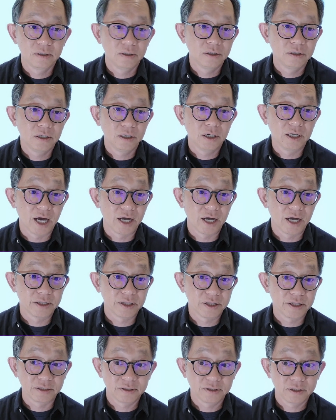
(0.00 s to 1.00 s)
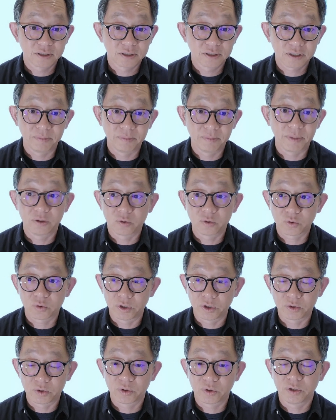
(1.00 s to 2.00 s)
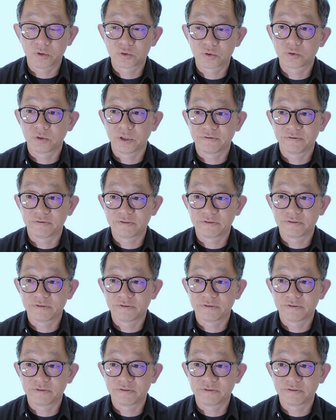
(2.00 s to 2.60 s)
a lot of things that's coming in 2023 from our